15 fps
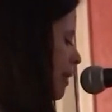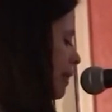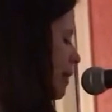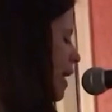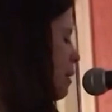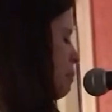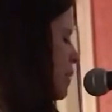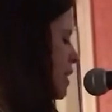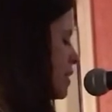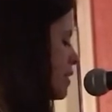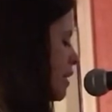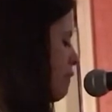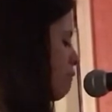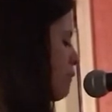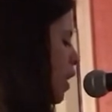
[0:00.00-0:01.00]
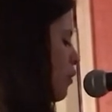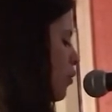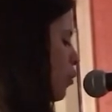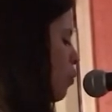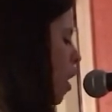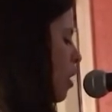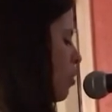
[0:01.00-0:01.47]
Let my
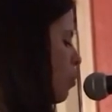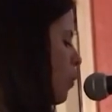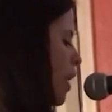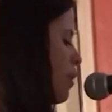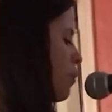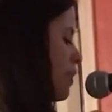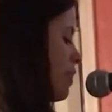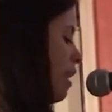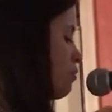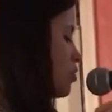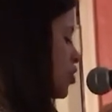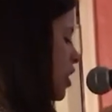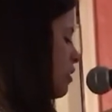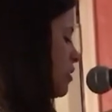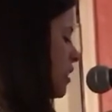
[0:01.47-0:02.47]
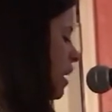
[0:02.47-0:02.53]
stepfather walk away without jail